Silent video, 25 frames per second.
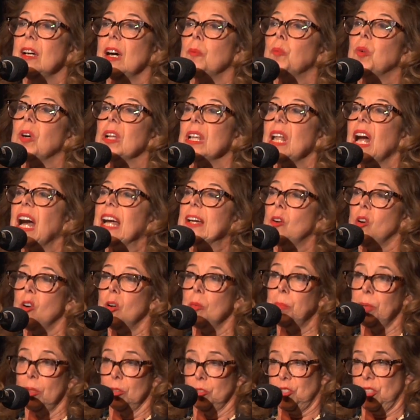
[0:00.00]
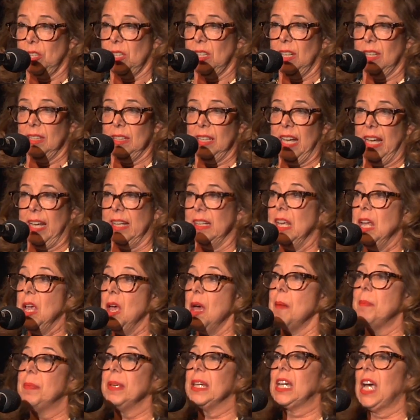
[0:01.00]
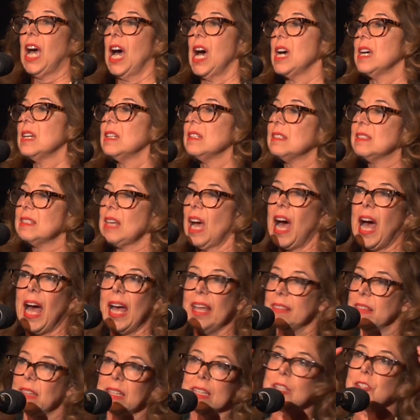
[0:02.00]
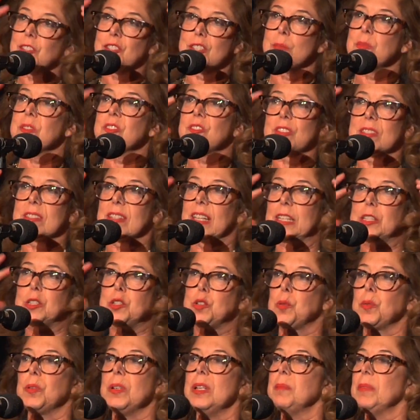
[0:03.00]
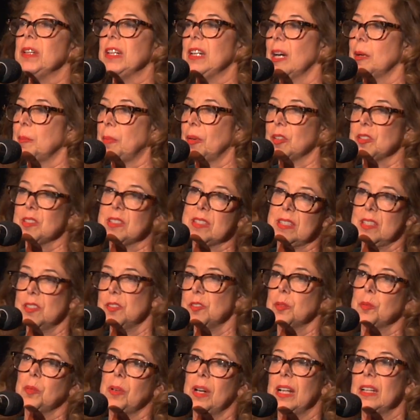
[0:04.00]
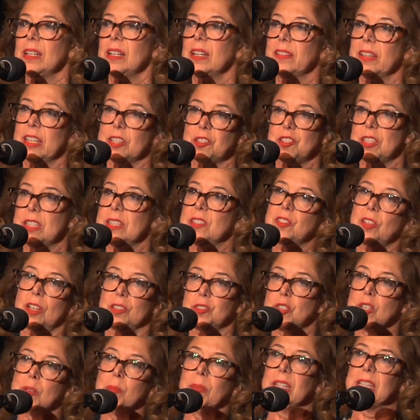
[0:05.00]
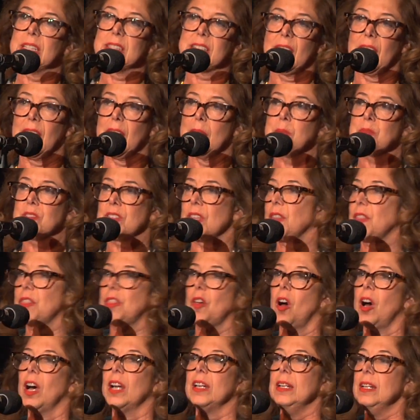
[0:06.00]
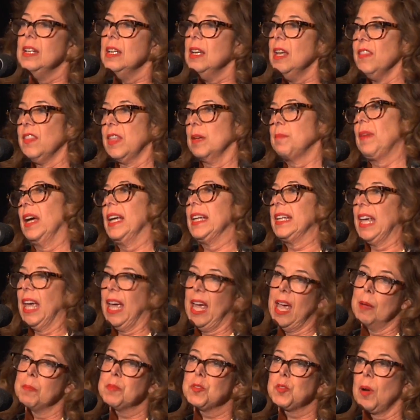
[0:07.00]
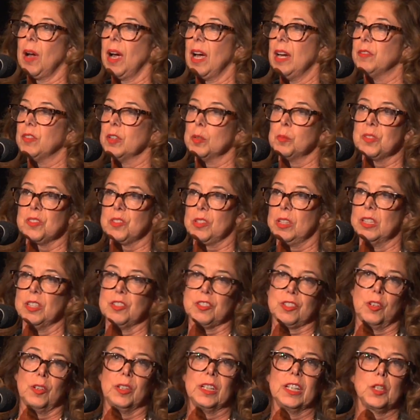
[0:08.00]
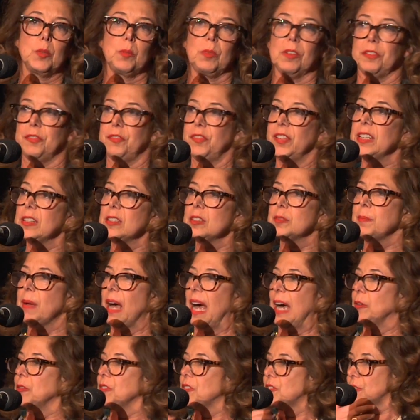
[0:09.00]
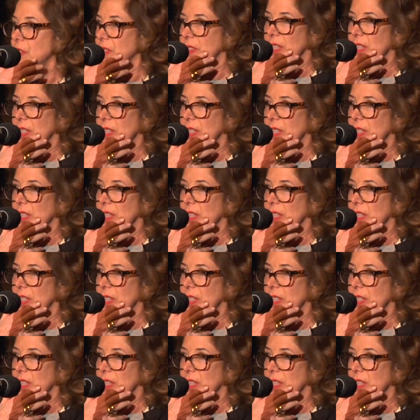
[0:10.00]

Well, I call bullshit on that because I think she was just like dreaming up her Cinderella that she saw too many times and thought that my cab driver was going to turn into a field mouse or